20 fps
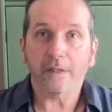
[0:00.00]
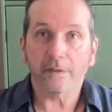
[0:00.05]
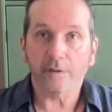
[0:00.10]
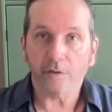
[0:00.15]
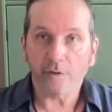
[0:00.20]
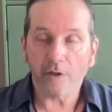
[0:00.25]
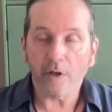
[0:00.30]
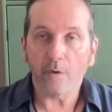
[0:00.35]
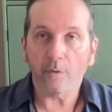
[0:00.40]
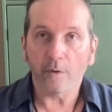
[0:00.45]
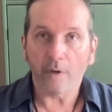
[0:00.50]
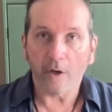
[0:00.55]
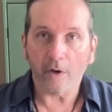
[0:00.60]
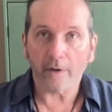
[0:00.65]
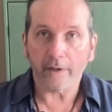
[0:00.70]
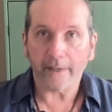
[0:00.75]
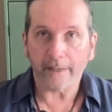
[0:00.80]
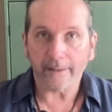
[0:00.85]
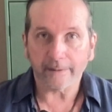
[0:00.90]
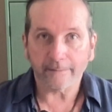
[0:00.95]
is no
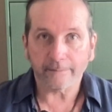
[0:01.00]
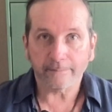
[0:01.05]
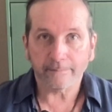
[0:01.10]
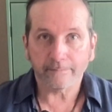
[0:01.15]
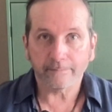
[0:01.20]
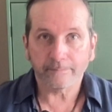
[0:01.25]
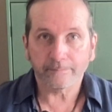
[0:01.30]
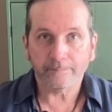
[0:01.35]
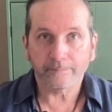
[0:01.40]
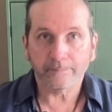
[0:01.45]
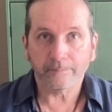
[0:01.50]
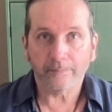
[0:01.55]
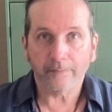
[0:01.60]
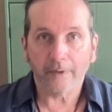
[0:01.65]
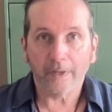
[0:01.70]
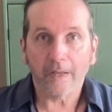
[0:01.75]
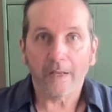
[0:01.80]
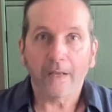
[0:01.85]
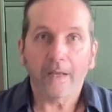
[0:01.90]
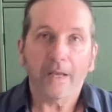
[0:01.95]
locking.
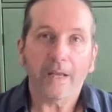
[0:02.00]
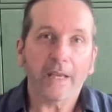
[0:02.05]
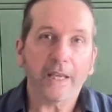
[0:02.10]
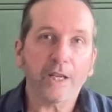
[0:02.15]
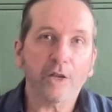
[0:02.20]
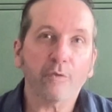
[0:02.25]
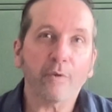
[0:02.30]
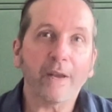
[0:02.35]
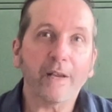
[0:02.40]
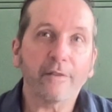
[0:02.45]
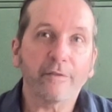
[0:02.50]
In grade